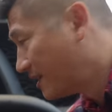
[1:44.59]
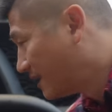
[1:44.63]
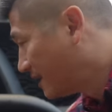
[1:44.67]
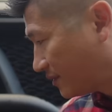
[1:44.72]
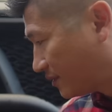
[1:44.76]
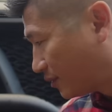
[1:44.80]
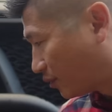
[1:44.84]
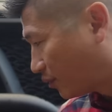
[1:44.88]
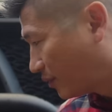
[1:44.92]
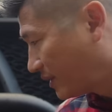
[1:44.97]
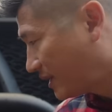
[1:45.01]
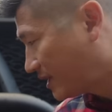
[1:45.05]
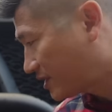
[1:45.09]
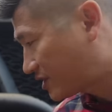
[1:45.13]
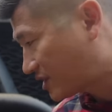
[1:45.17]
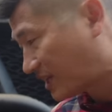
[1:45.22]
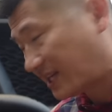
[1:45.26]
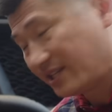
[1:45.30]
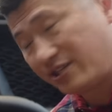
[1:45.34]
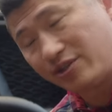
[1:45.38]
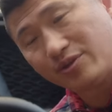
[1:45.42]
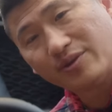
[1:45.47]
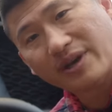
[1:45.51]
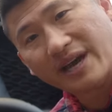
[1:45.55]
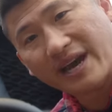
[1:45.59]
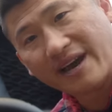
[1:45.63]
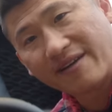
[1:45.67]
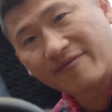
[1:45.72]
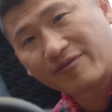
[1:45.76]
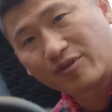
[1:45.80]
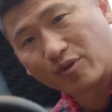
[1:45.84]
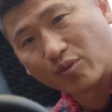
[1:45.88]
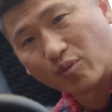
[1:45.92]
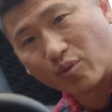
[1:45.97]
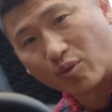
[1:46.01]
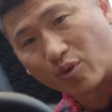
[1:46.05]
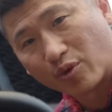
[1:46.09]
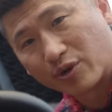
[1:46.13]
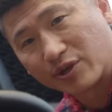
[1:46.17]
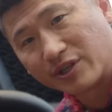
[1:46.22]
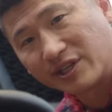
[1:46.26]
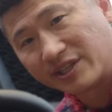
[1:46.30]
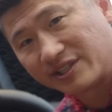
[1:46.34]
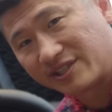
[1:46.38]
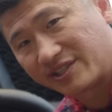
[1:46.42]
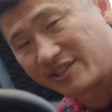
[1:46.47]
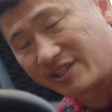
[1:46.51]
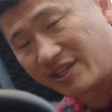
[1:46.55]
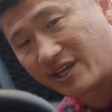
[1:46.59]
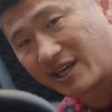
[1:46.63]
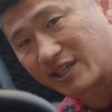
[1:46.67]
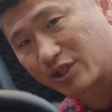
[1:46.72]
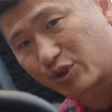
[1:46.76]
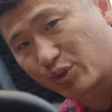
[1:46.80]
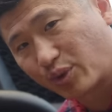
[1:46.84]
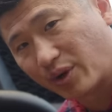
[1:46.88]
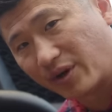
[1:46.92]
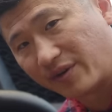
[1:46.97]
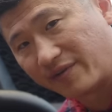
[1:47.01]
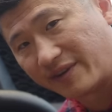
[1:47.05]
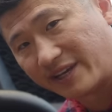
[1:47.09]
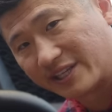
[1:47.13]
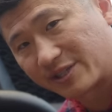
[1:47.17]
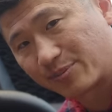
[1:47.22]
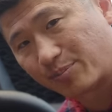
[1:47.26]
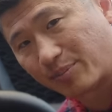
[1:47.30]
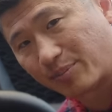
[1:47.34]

The winch, I do have the Warn Xeon 12S